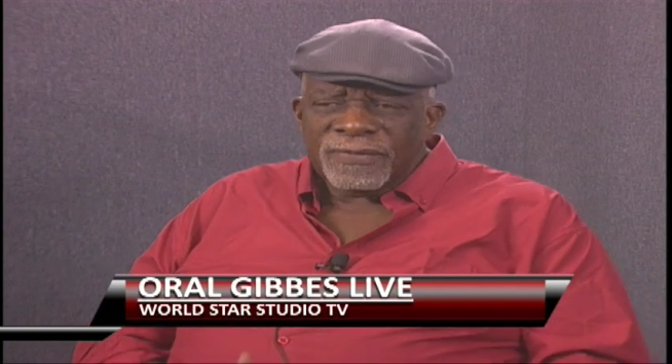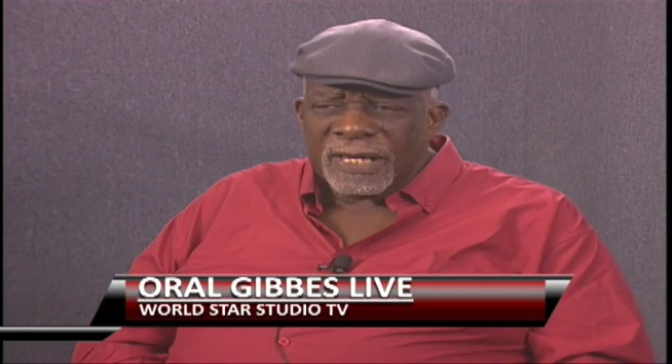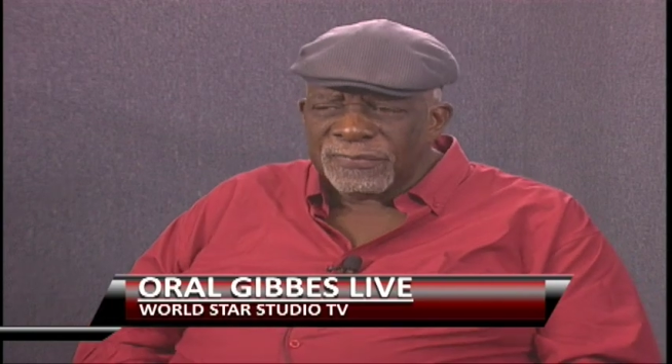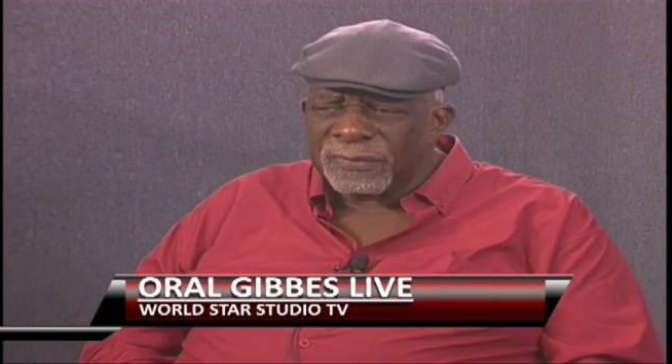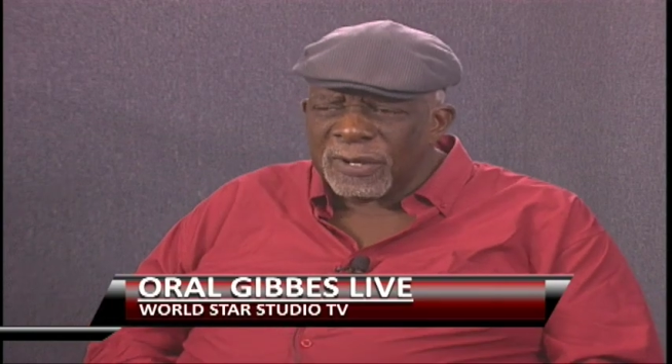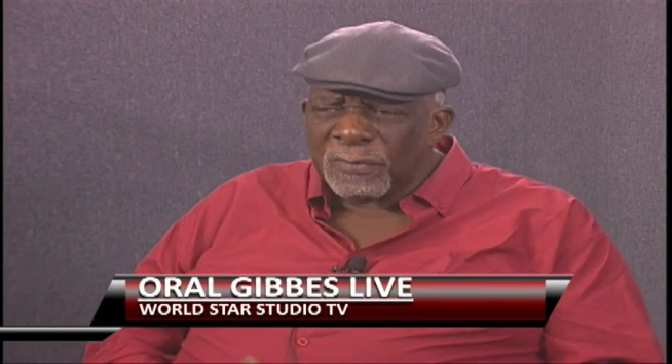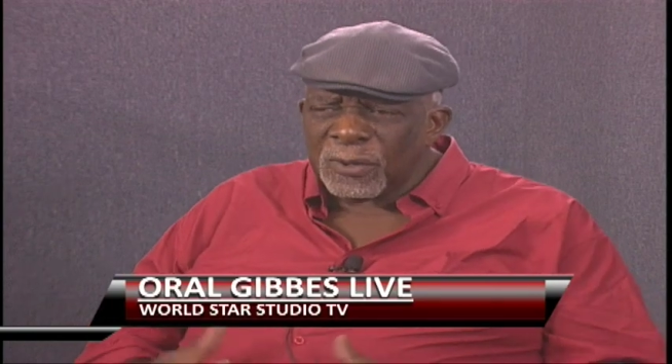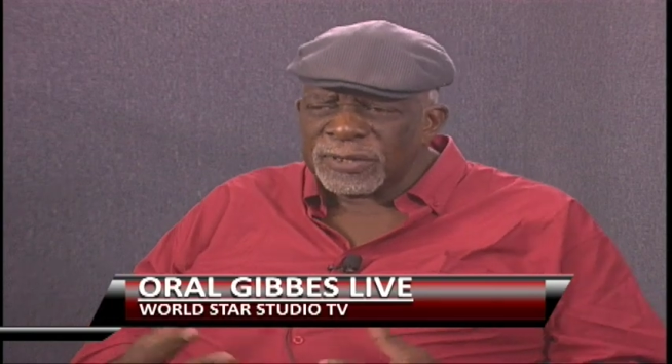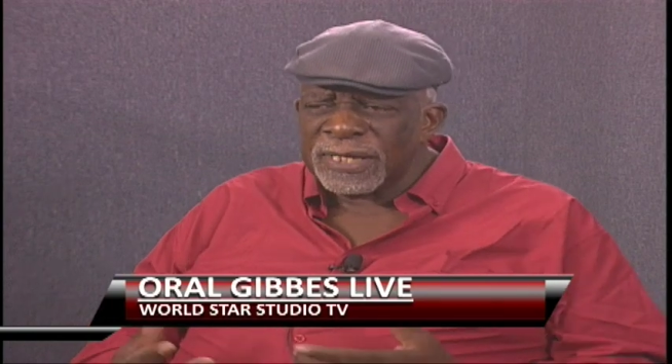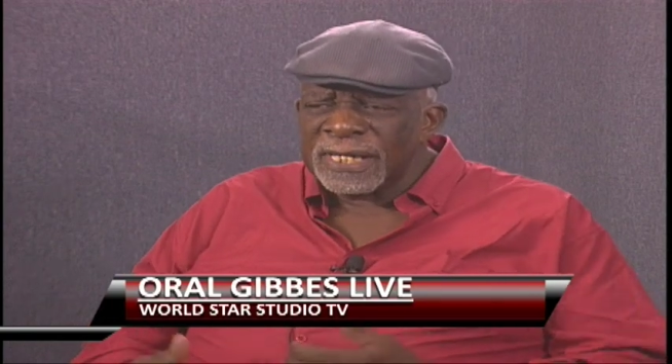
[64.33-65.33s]
that. People are
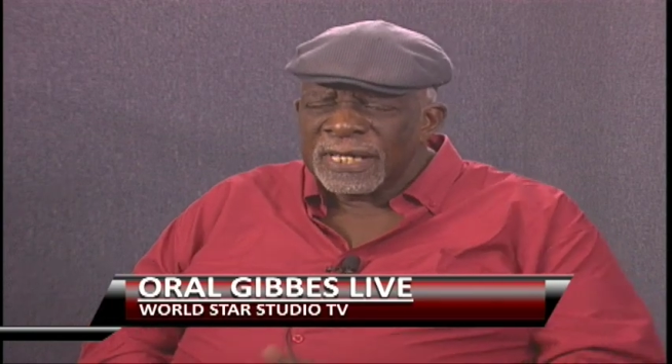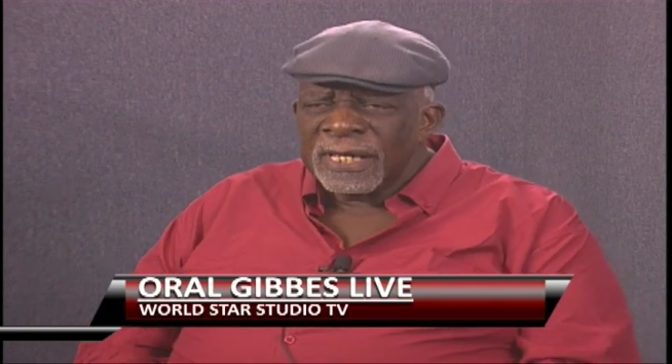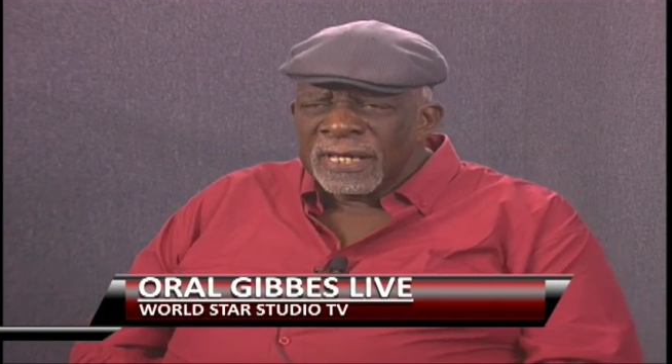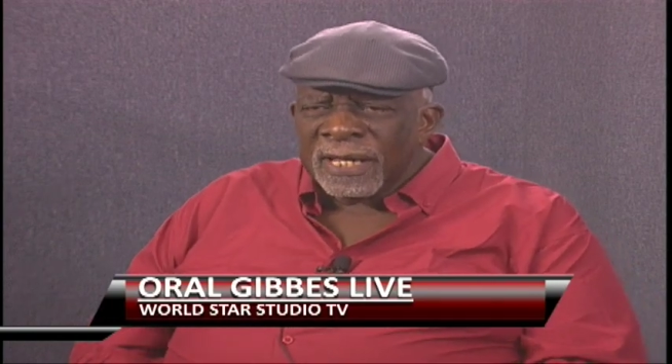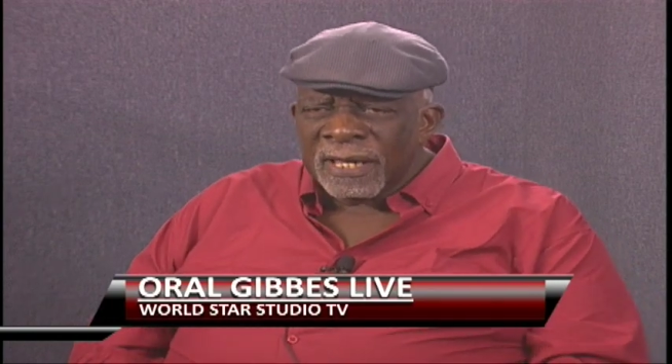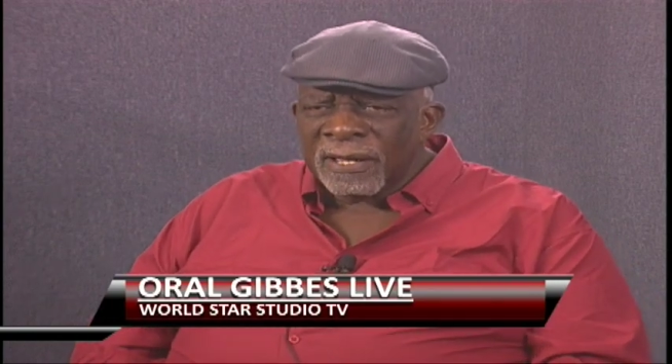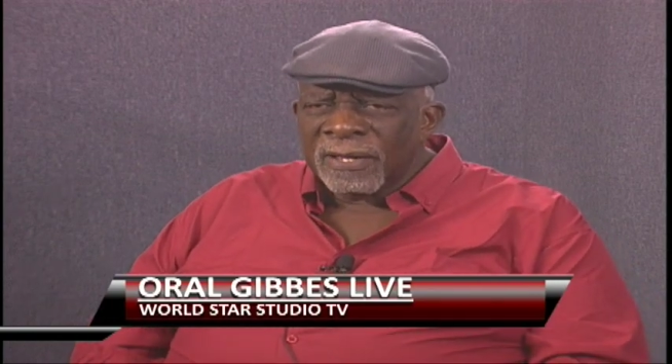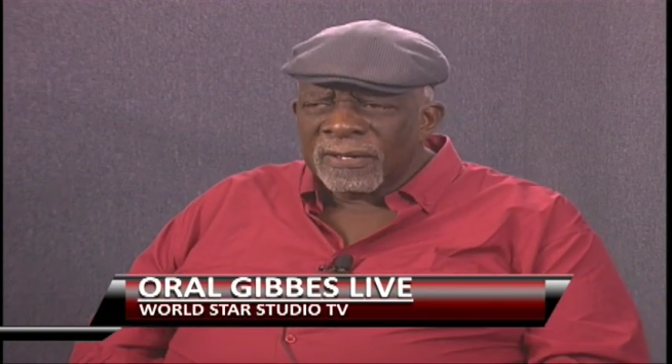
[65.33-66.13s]
mostly, uh,